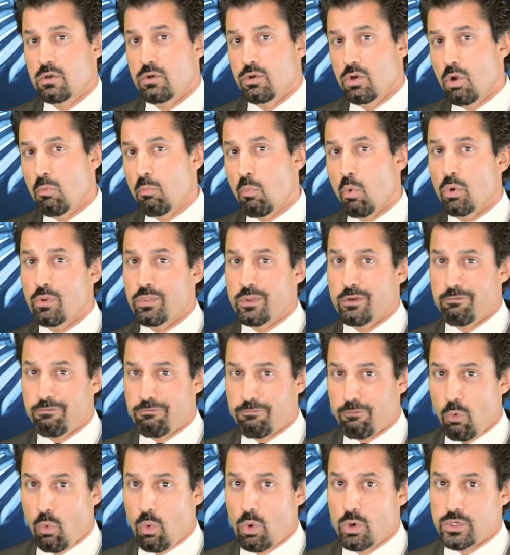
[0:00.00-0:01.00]
no more than
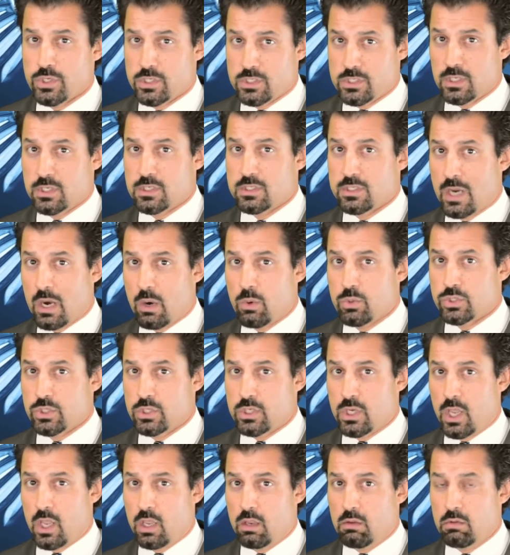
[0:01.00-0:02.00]
four to six hours
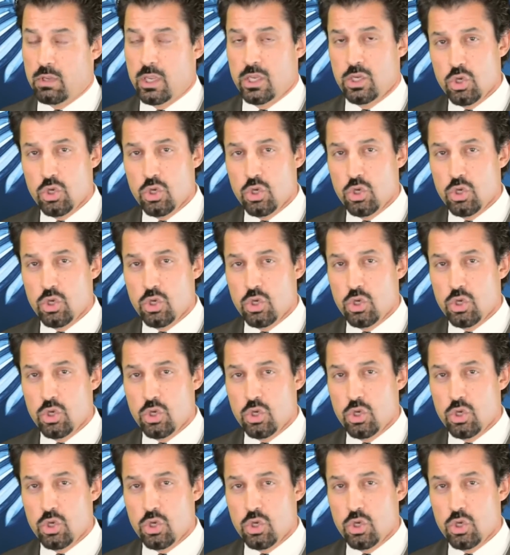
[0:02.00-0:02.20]
a day.